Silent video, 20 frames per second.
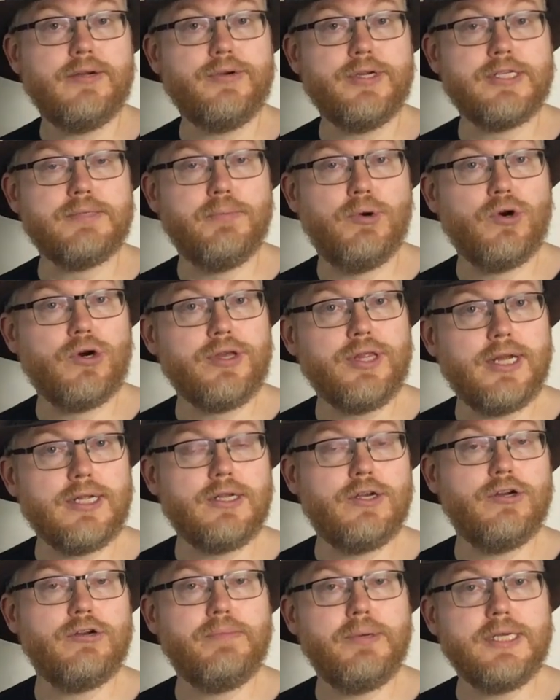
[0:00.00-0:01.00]
is more that
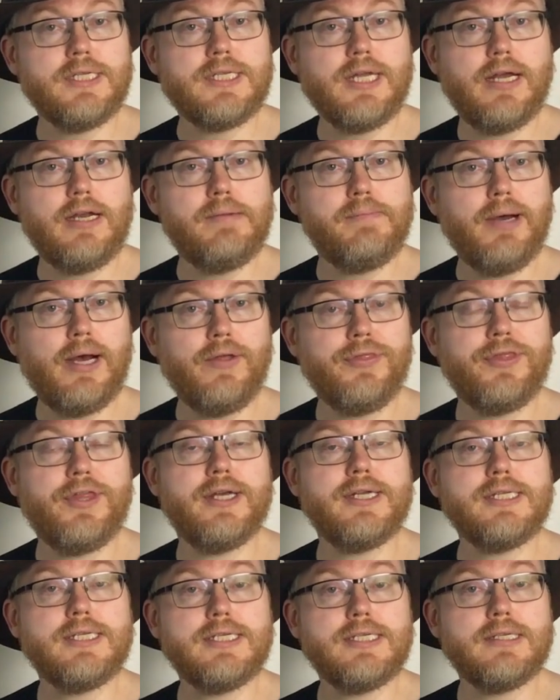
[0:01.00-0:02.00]
could be said about
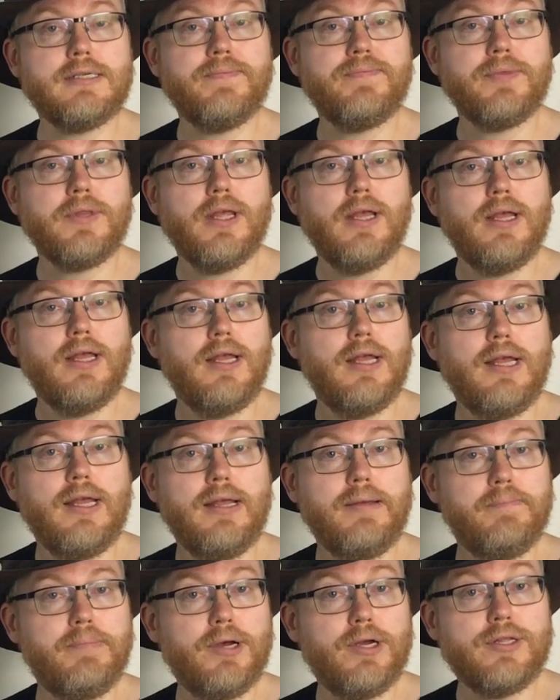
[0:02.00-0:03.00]
this,
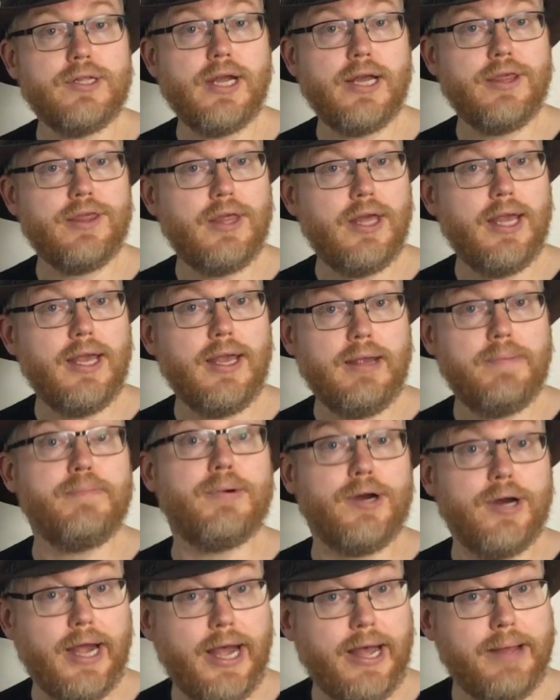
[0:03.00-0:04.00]
but I think
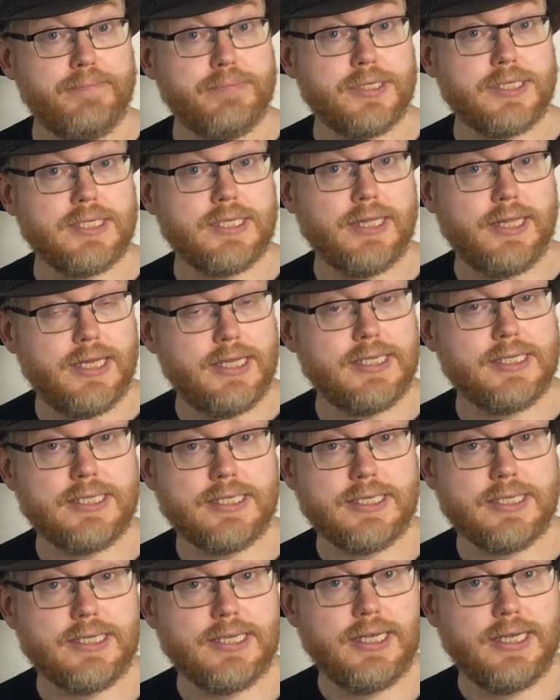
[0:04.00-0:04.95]
perhaps this